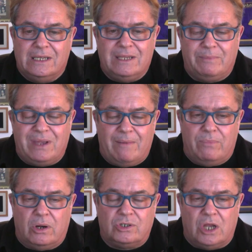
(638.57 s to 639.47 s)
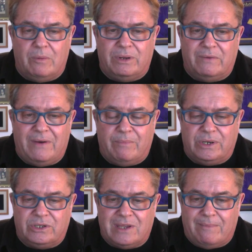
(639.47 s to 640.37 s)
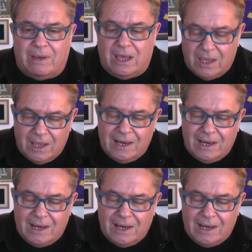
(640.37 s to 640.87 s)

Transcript: September, October, November, December.